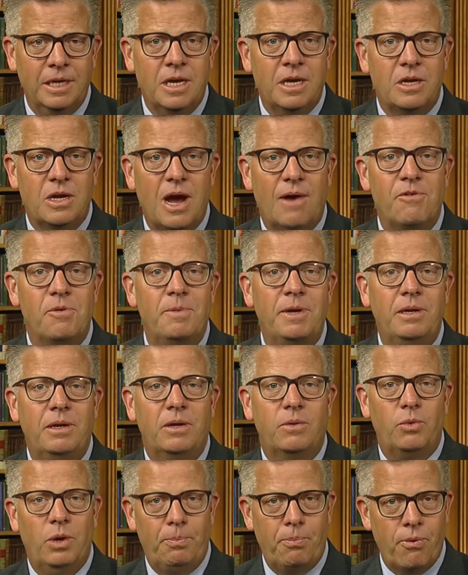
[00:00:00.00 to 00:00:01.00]
Government
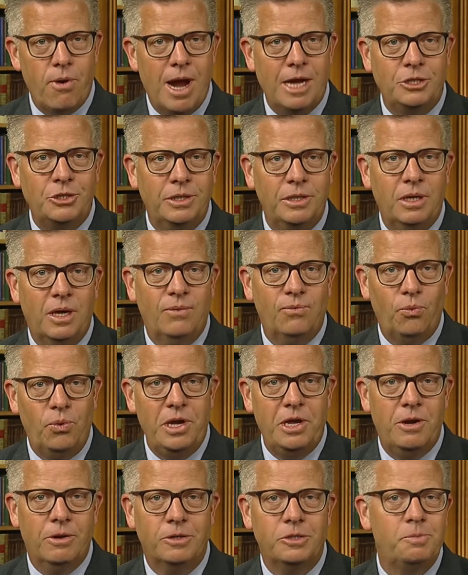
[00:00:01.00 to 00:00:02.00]
repression of
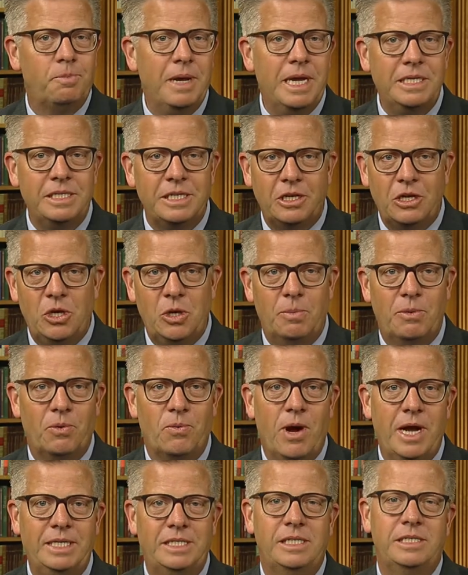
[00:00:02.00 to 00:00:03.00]
Uyghurs' basic human
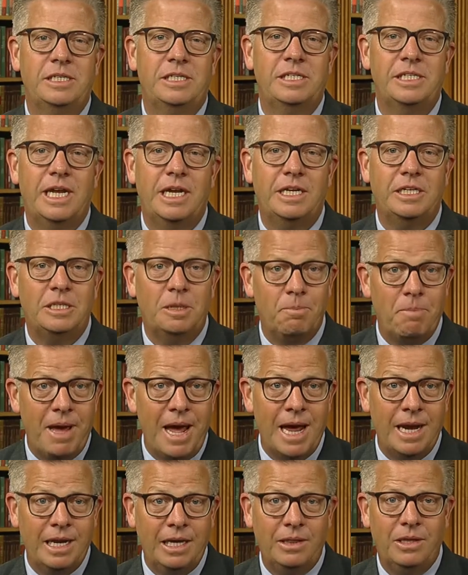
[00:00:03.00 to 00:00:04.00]
rights is extended to
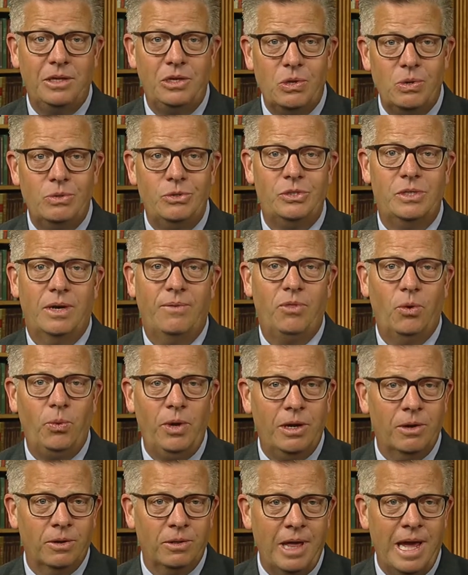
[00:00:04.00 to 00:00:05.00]
banning the use of the
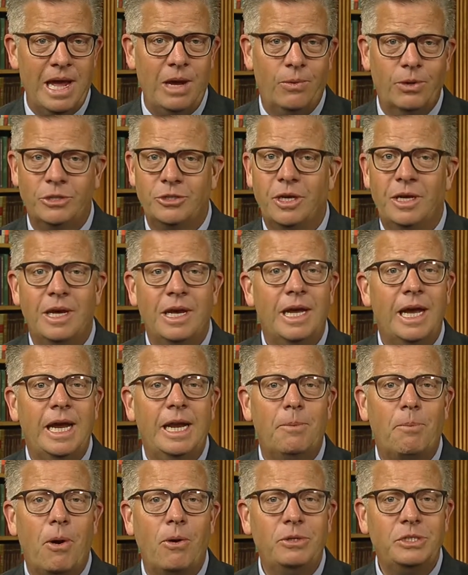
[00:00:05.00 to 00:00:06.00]
Uyghur language and
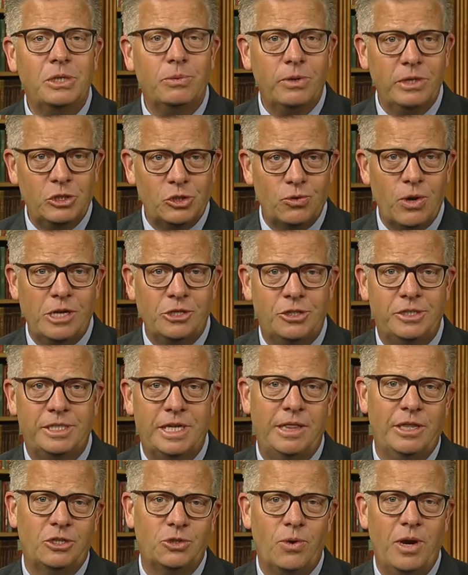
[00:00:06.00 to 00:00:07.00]
imposing restrictions
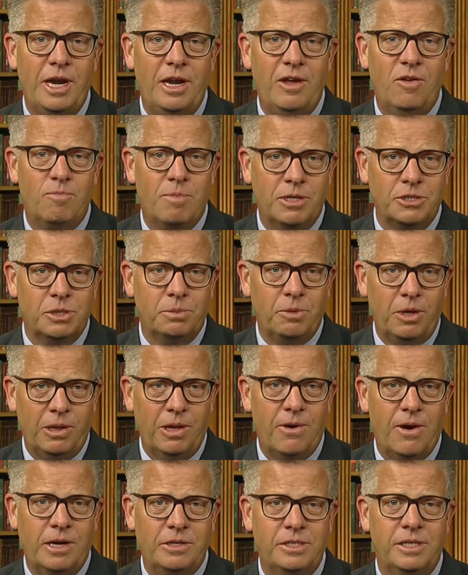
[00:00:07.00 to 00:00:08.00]
on the training of Muslim
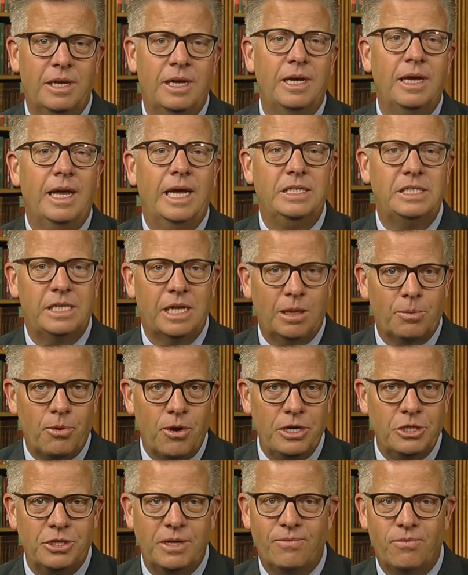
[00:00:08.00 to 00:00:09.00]
clerics in
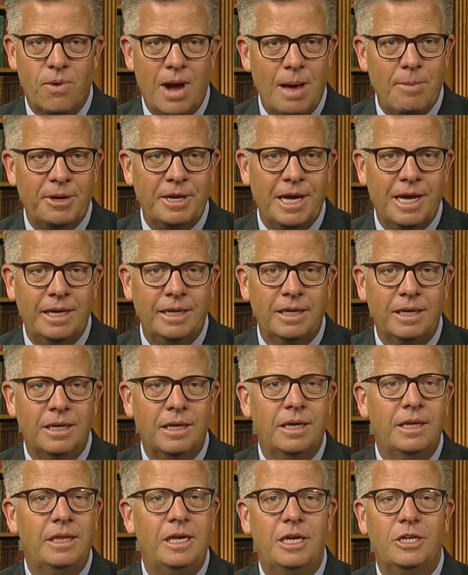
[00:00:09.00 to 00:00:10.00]
celebration of Ramadan,
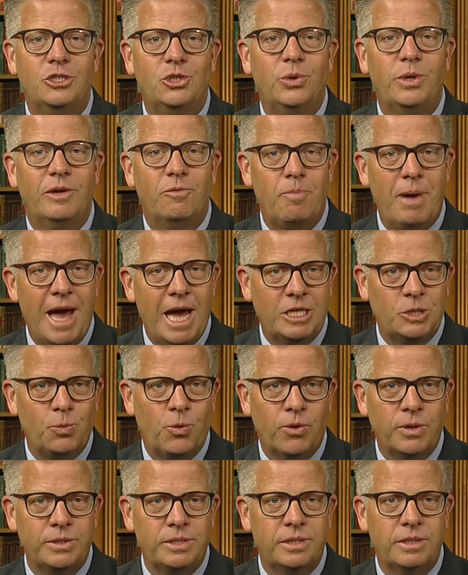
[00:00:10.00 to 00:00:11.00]
the issuing of
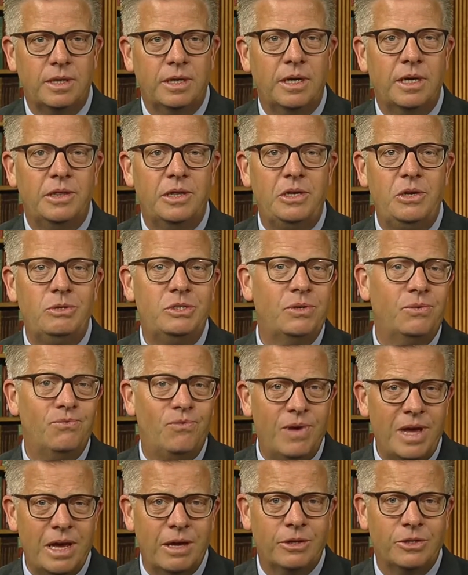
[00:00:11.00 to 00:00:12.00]
passports, the use of
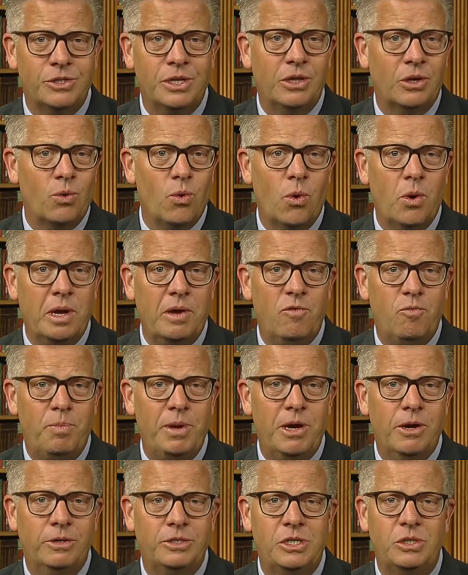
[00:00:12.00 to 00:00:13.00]
veils and the growing of
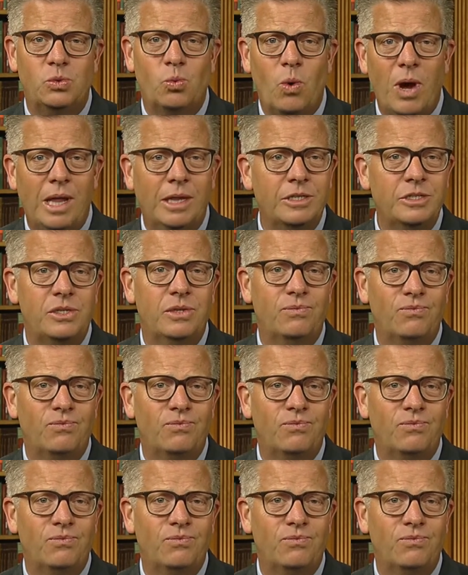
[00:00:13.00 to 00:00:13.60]
beards, as well as the